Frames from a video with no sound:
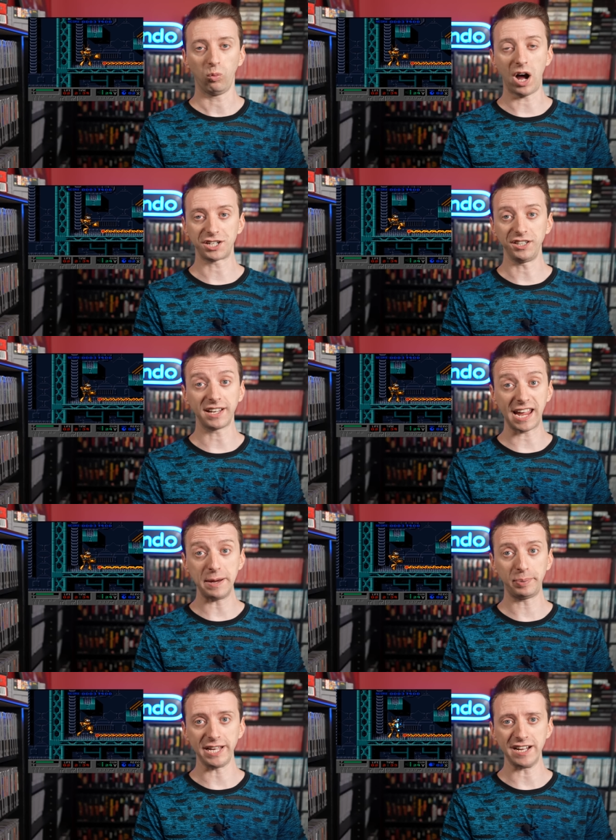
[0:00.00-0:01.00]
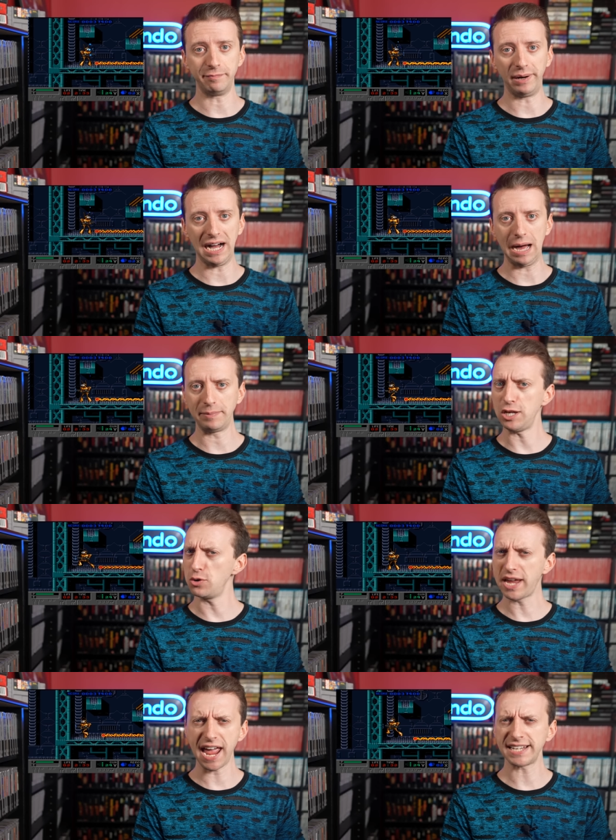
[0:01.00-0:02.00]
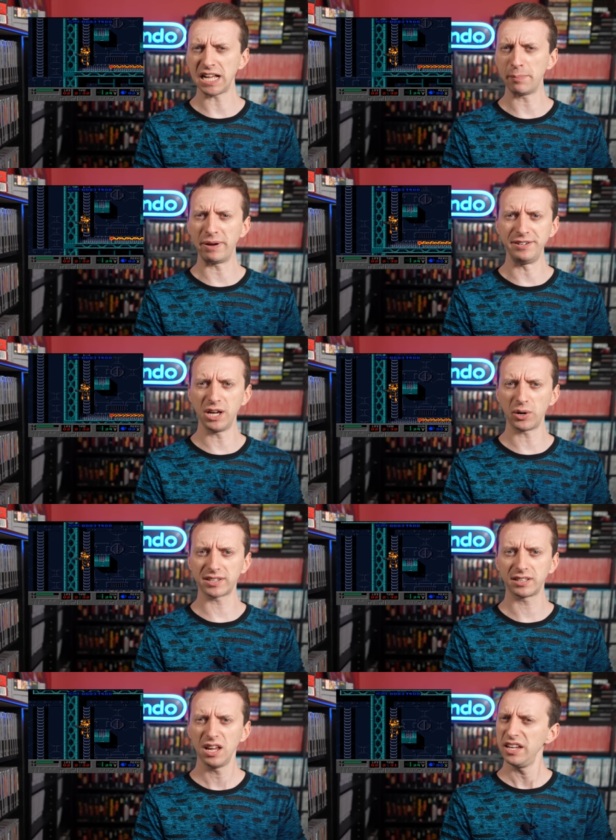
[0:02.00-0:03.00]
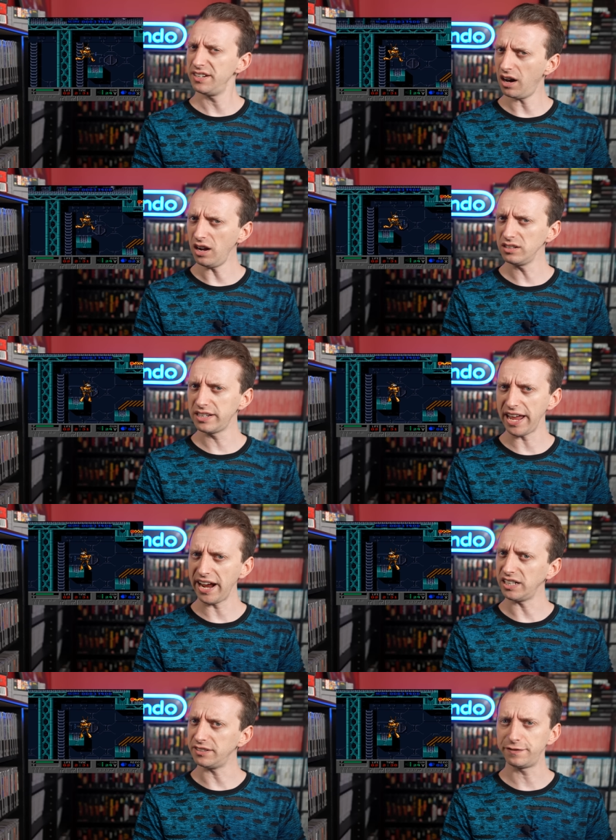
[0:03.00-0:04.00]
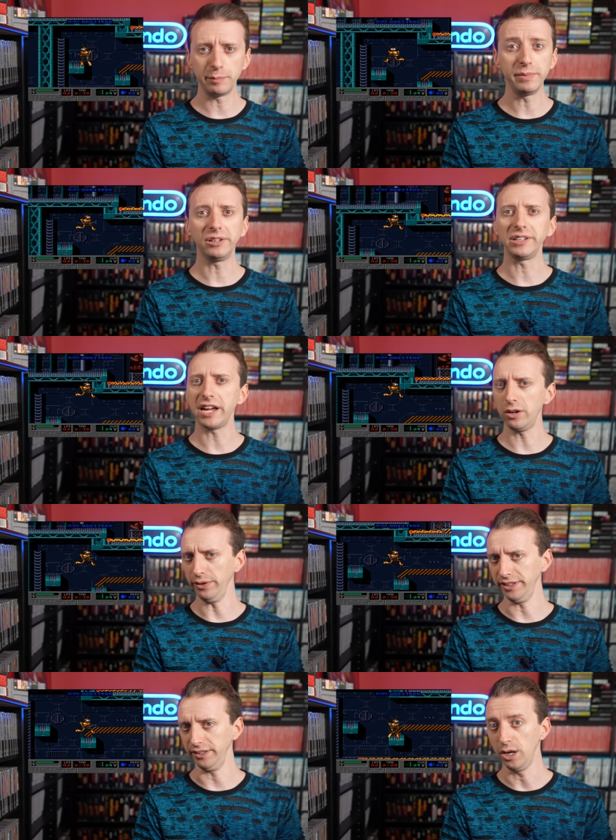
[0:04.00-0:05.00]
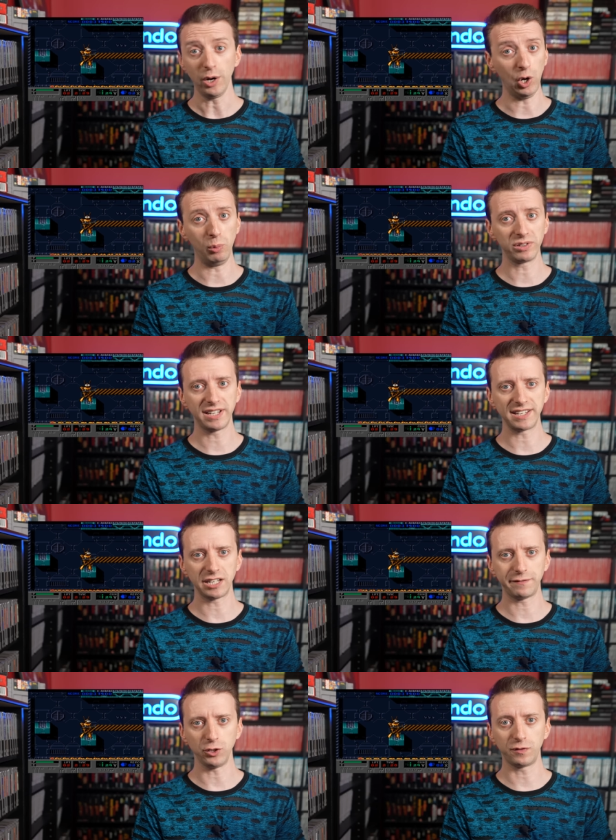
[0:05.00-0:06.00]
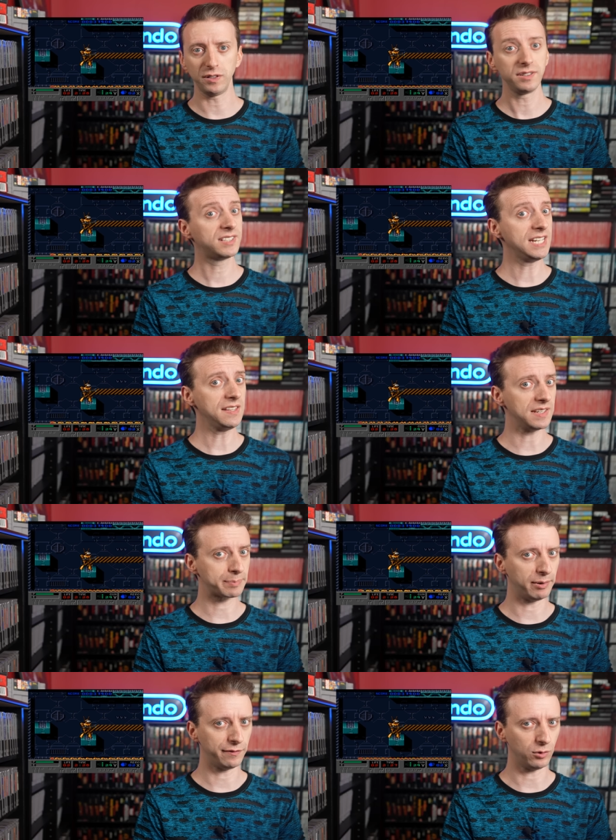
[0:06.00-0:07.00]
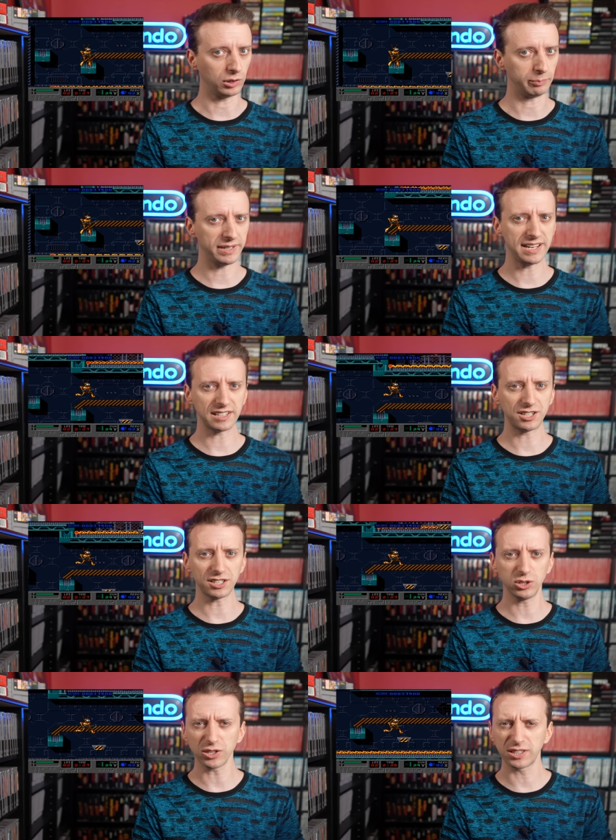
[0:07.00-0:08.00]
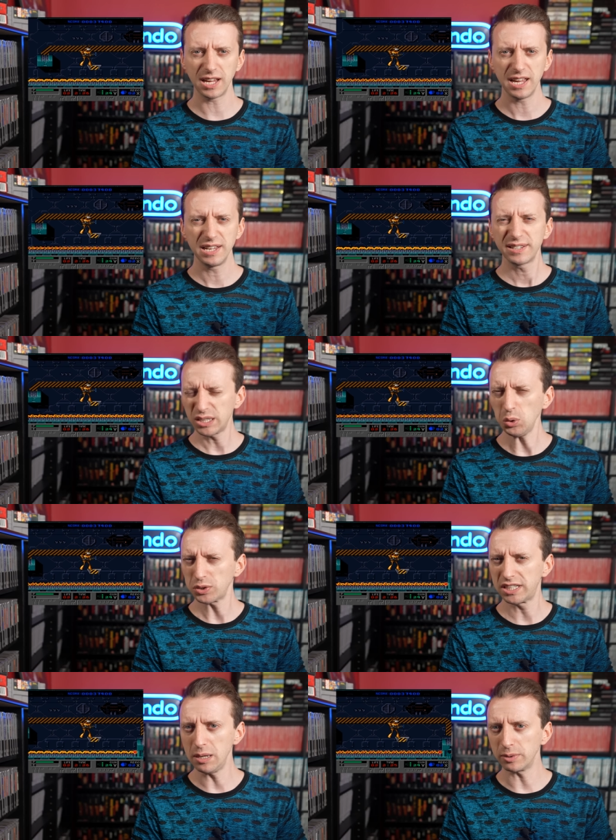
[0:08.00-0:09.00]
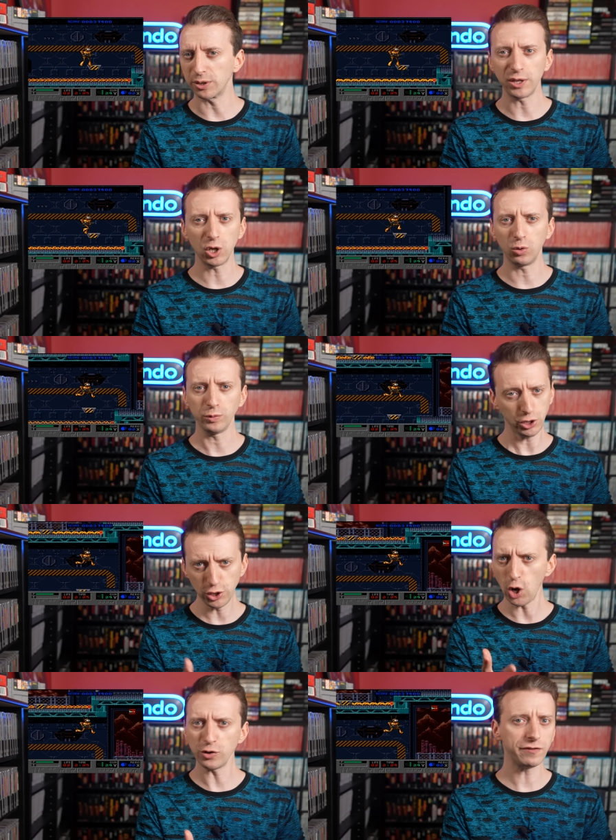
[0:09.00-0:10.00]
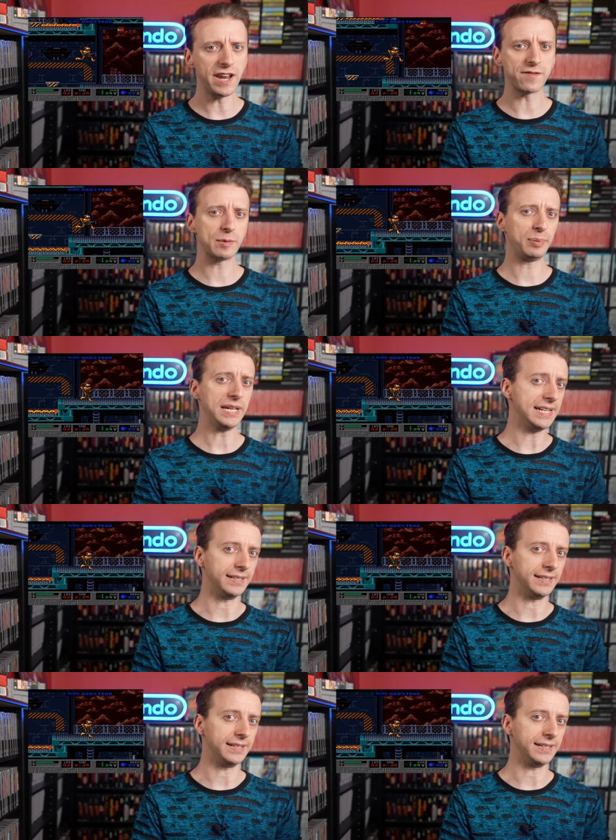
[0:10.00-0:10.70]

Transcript: Watching the gameplay of Bob, you can't help but notice an uncanny familiarity, almost as if you've seen this before, because it just looks so similar, though you know you've never played